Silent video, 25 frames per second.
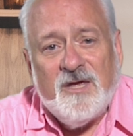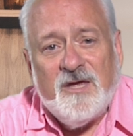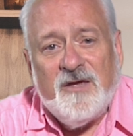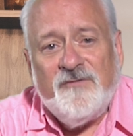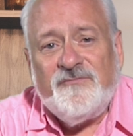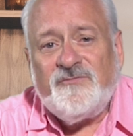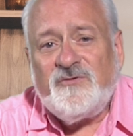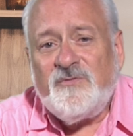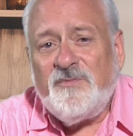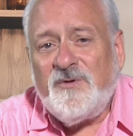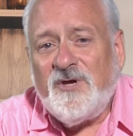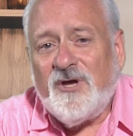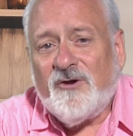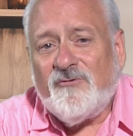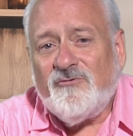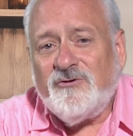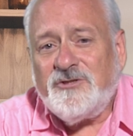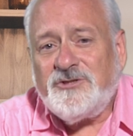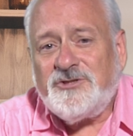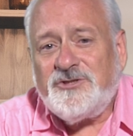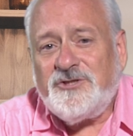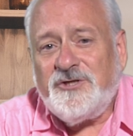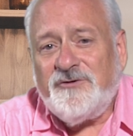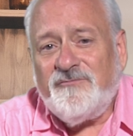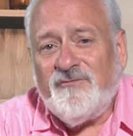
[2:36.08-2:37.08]
If to be a
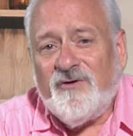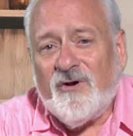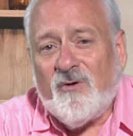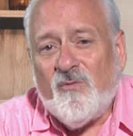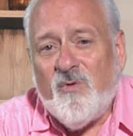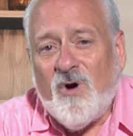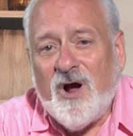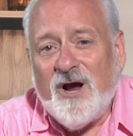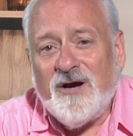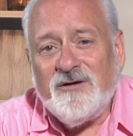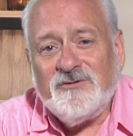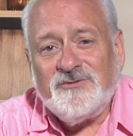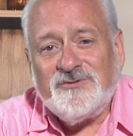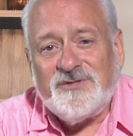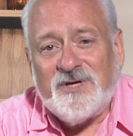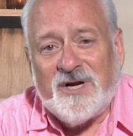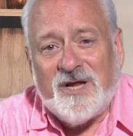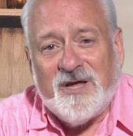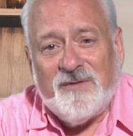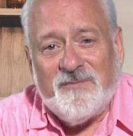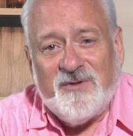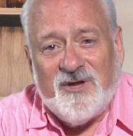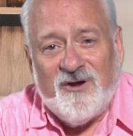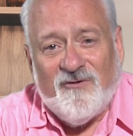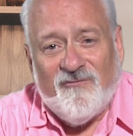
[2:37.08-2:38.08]
Christian requires that
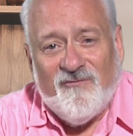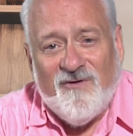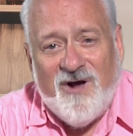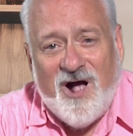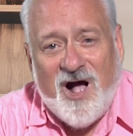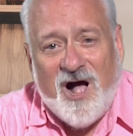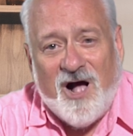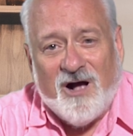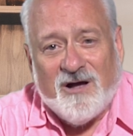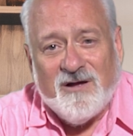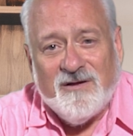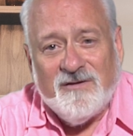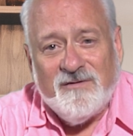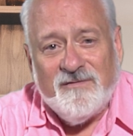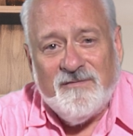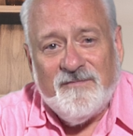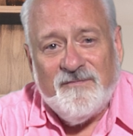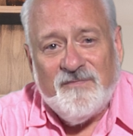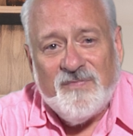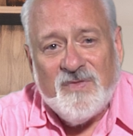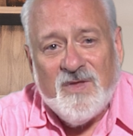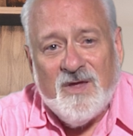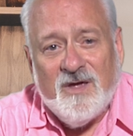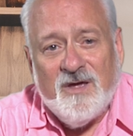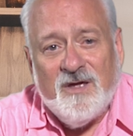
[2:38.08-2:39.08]
I be a rock,
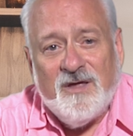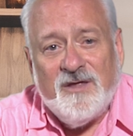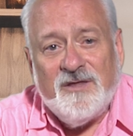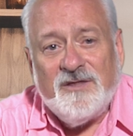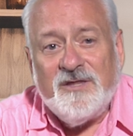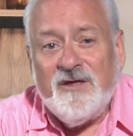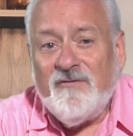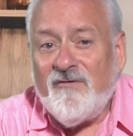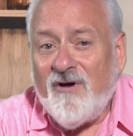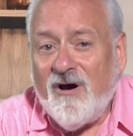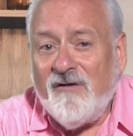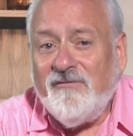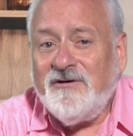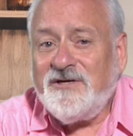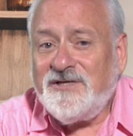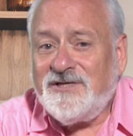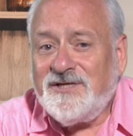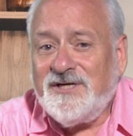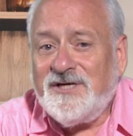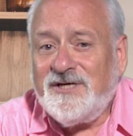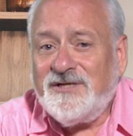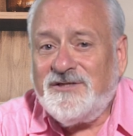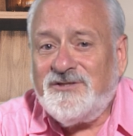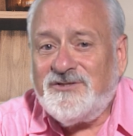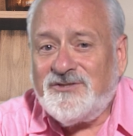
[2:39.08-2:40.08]
there are
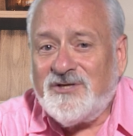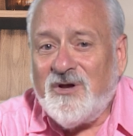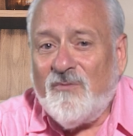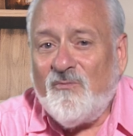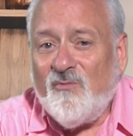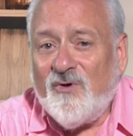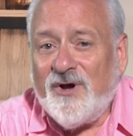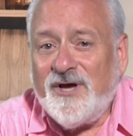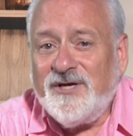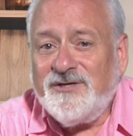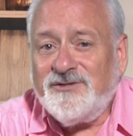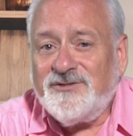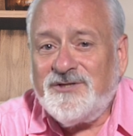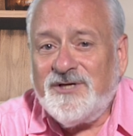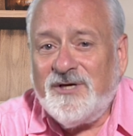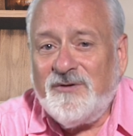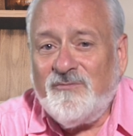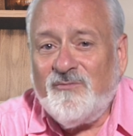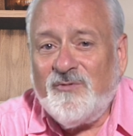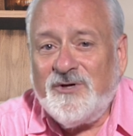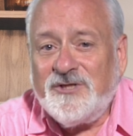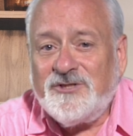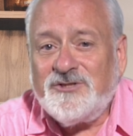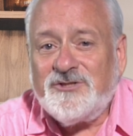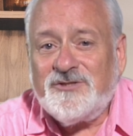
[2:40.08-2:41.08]
indeed some ways in
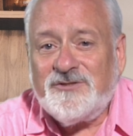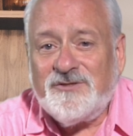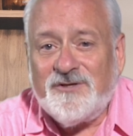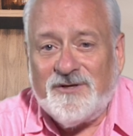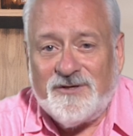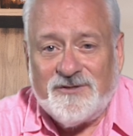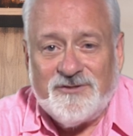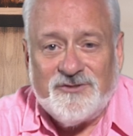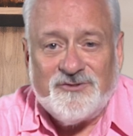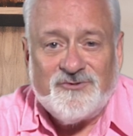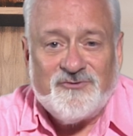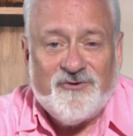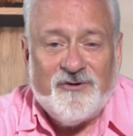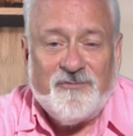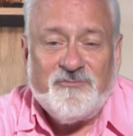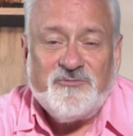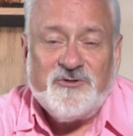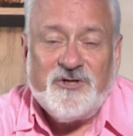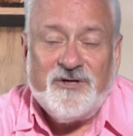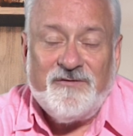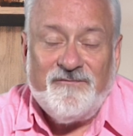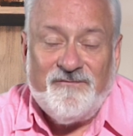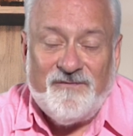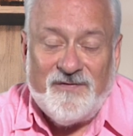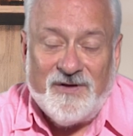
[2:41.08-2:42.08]
which the
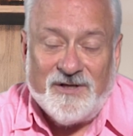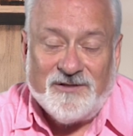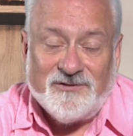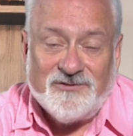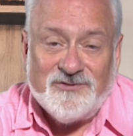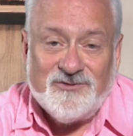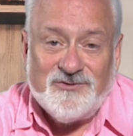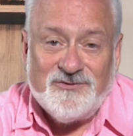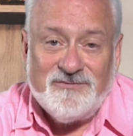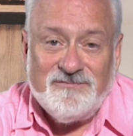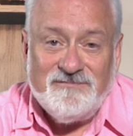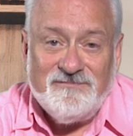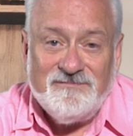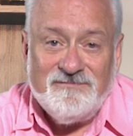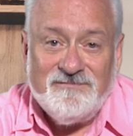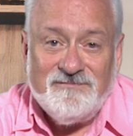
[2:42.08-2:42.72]
description fits.